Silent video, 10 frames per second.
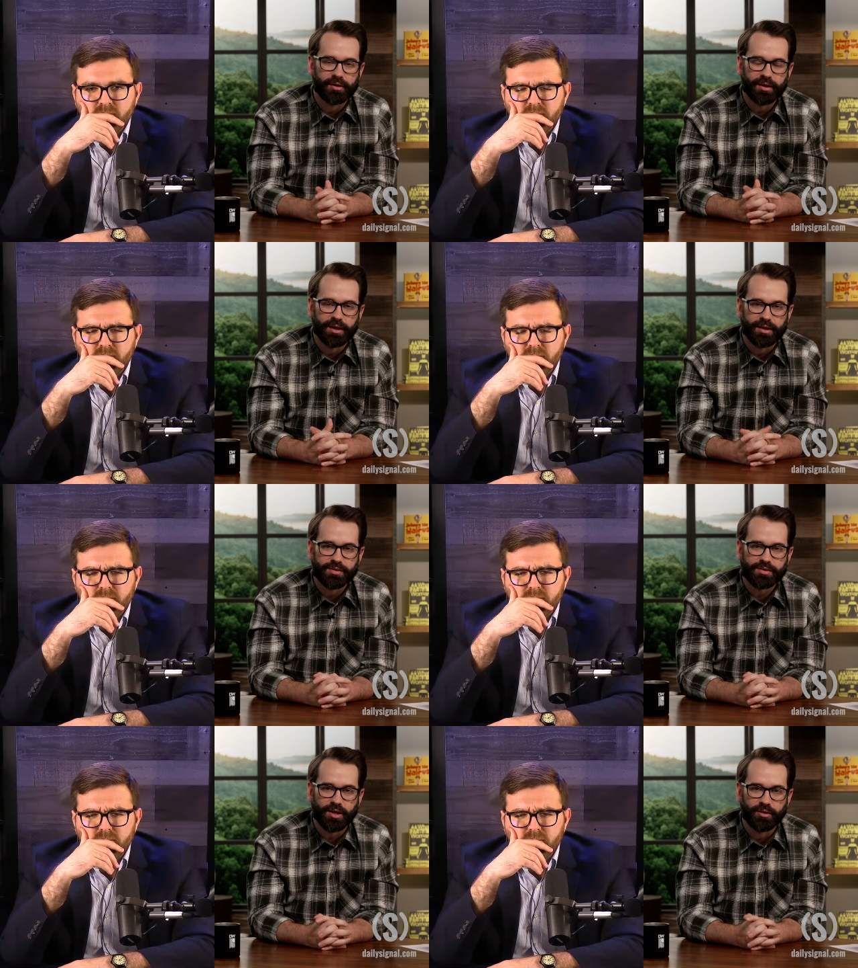Speaker 1: and
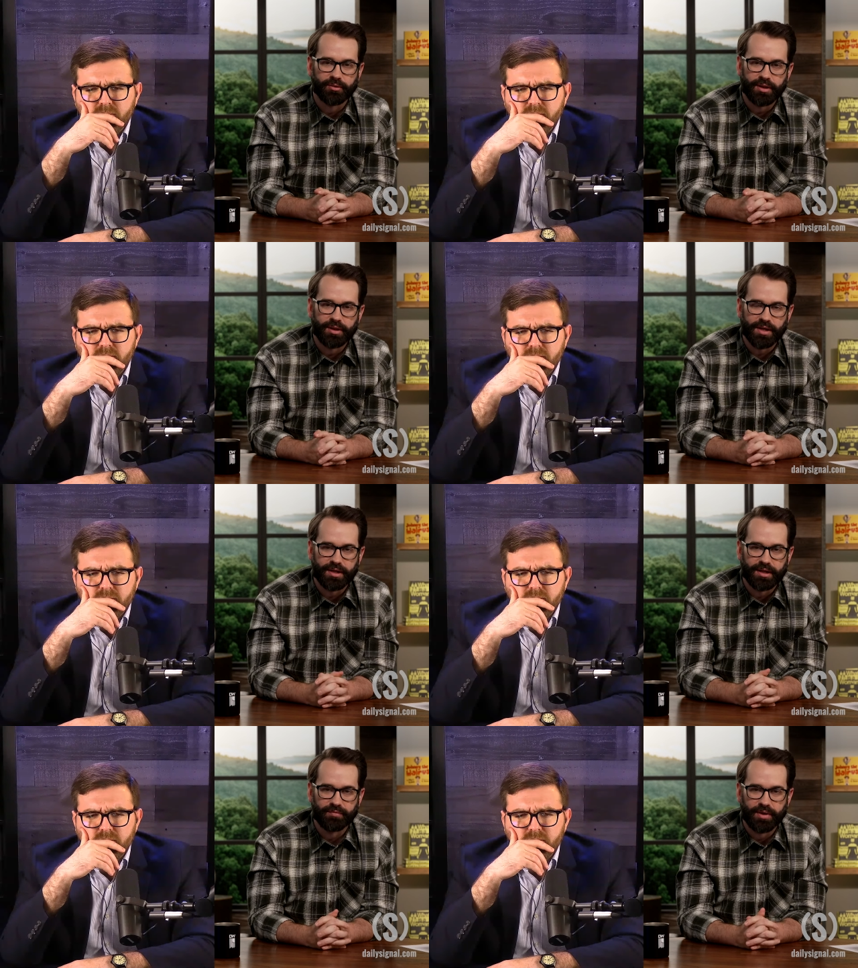so his idea
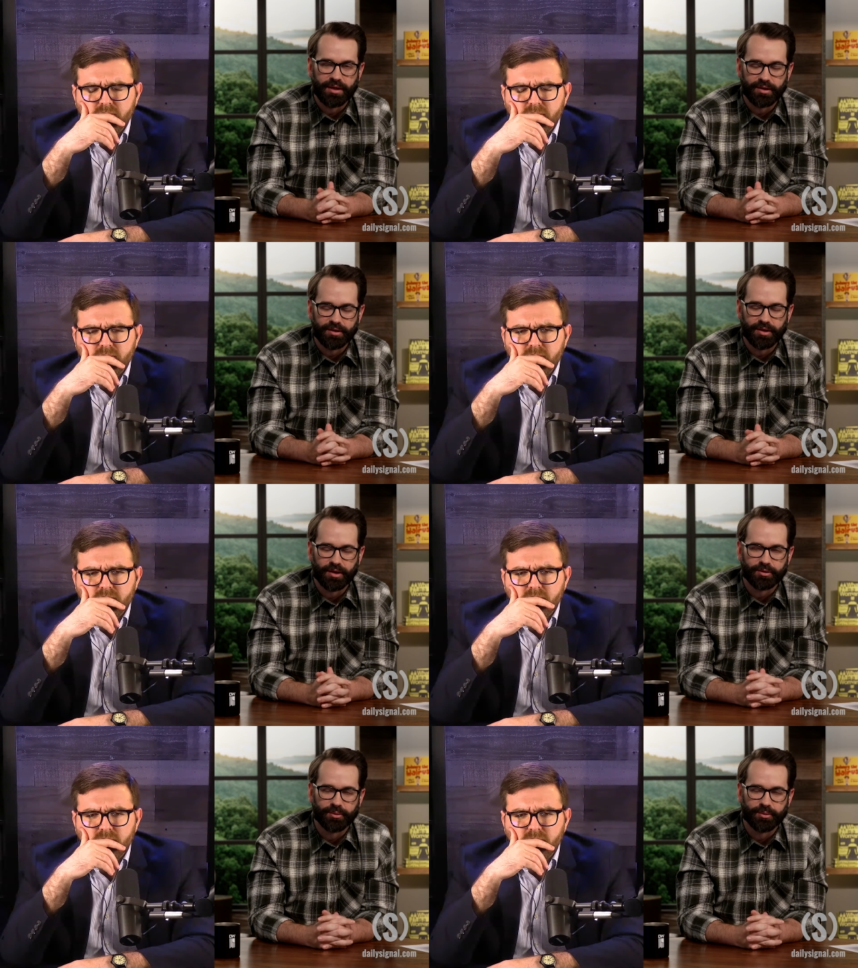of being a good
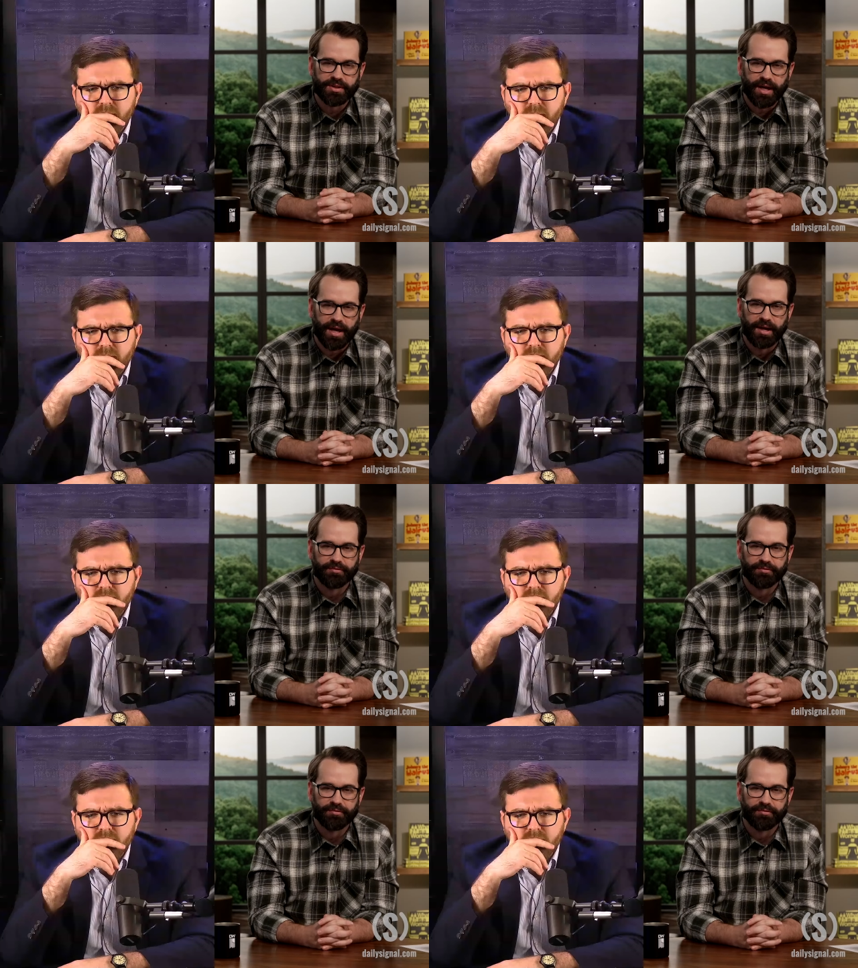uncle was to have